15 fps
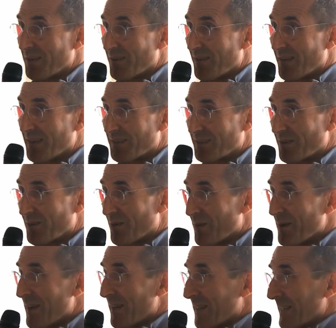Right? So
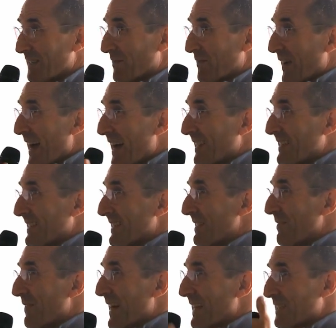these vast
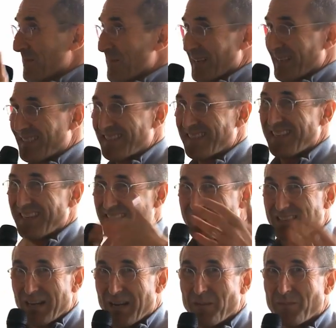investments and
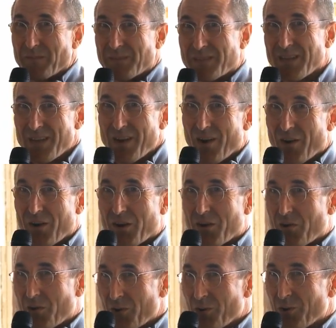sums are
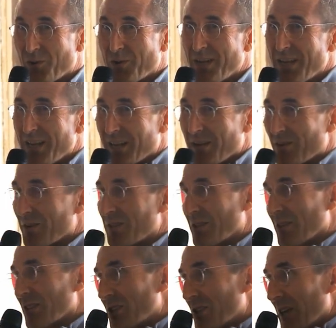accrued in order to
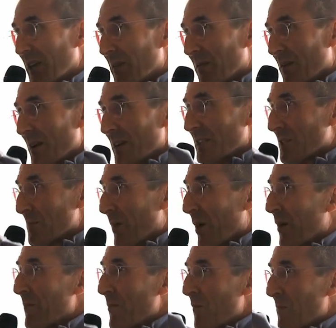achieve
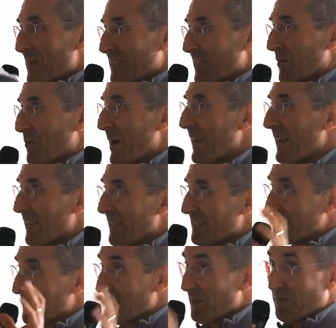small movements in rankings
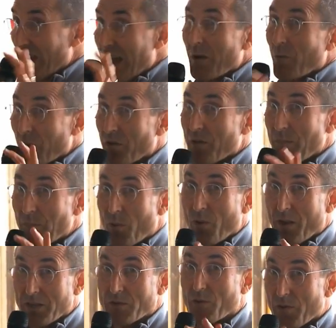as if that were the
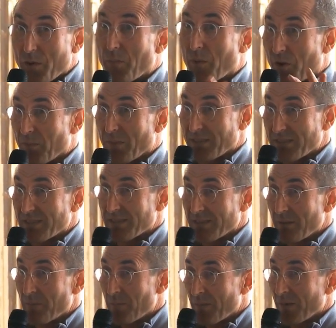point or the purpose.
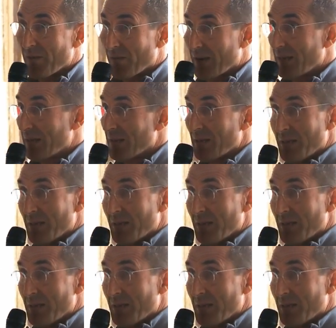Right?